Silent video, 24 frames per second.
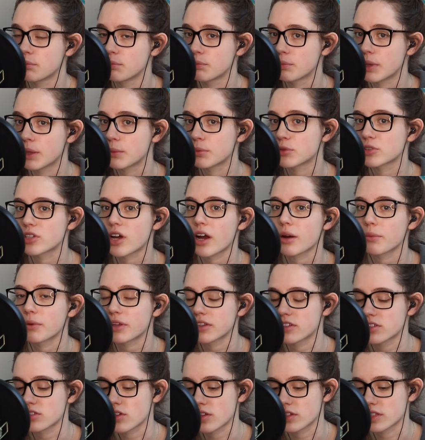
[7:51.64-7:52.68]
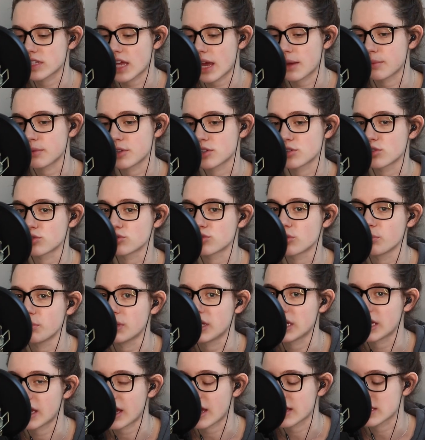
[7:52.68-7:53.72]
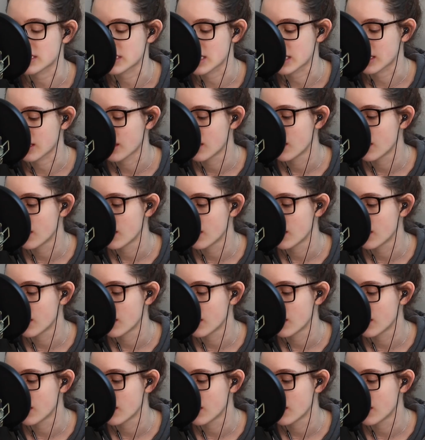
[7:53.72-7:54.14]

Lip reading: people talk about this all the time, like social media has like